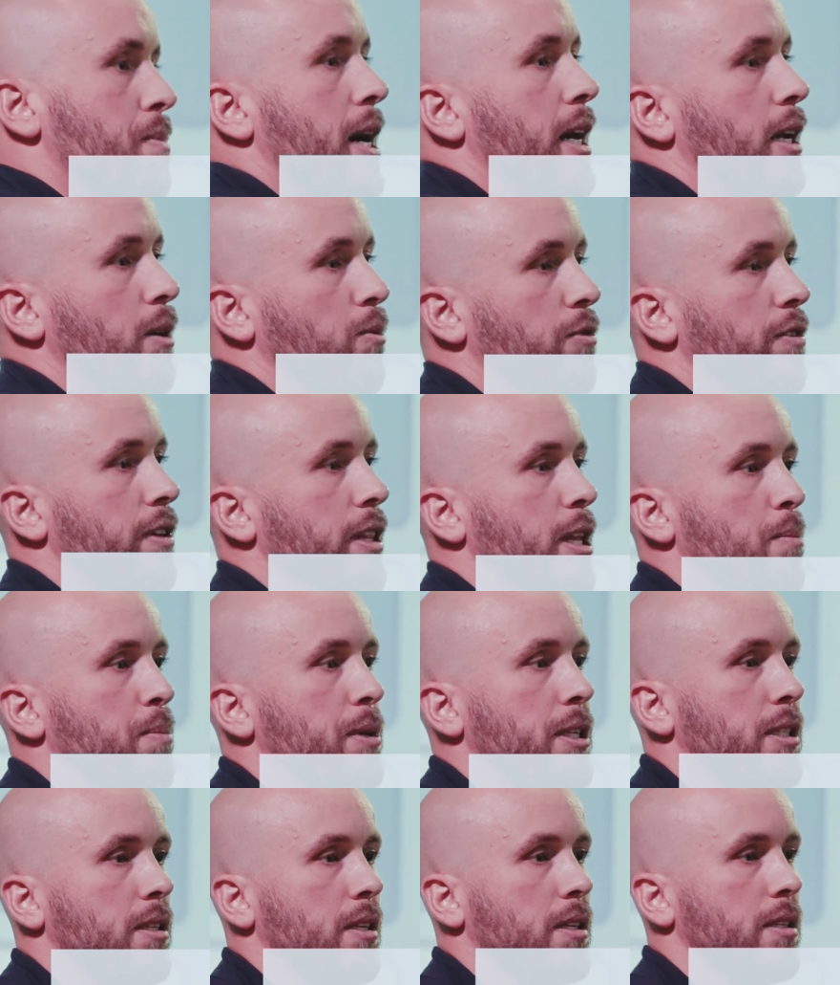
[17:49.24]
manner within their
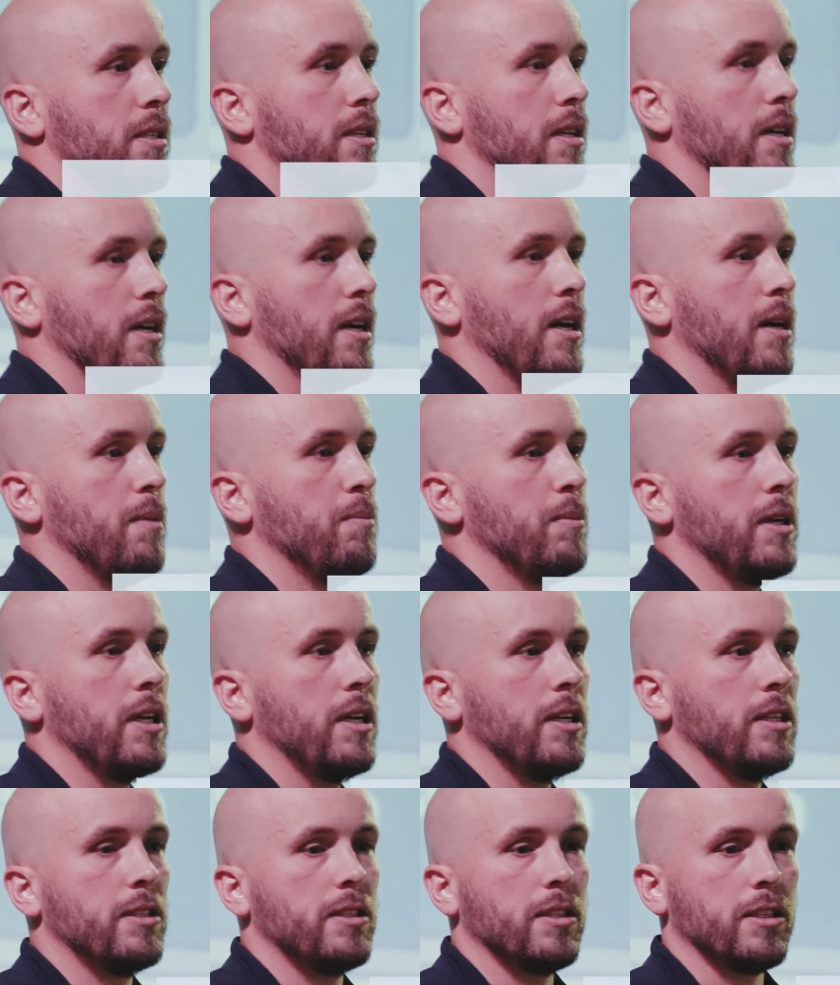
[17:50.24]
business.
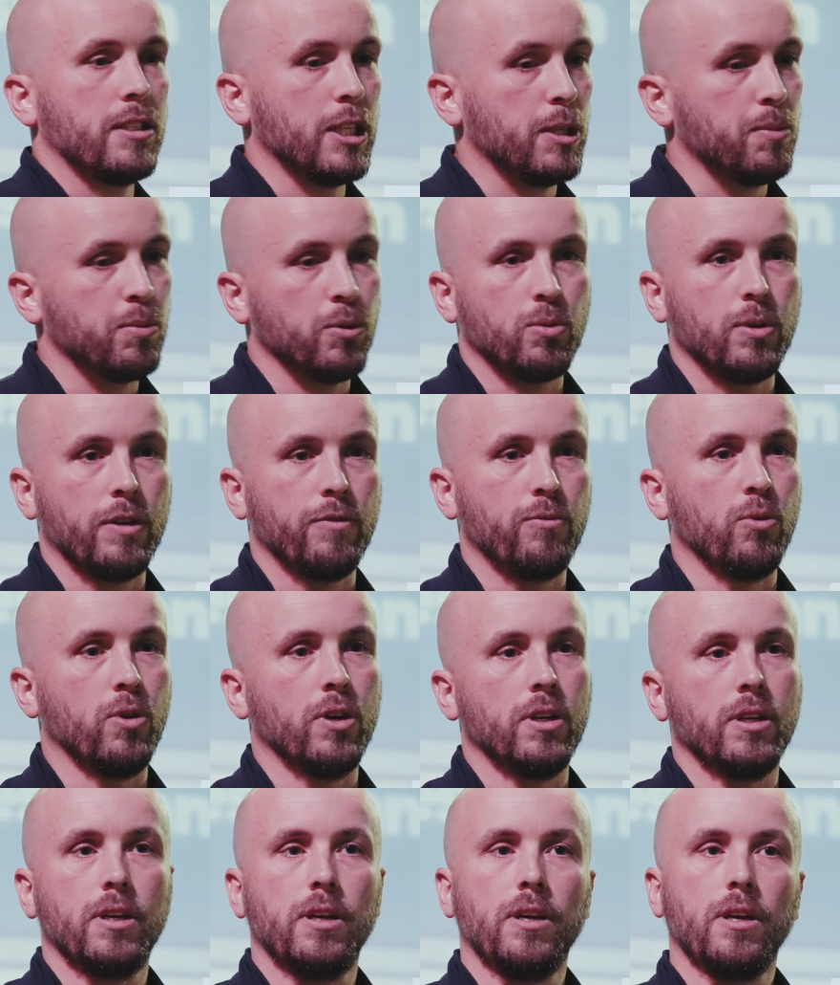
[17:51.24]
It's accessible to
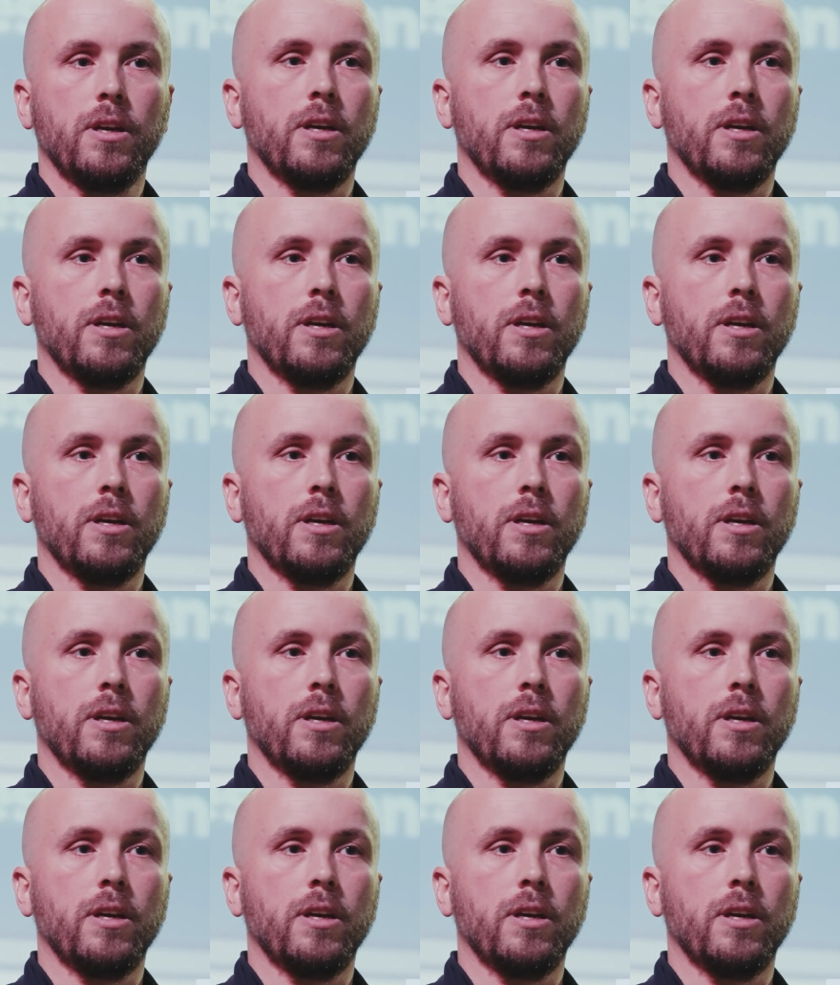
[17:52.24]
everyone.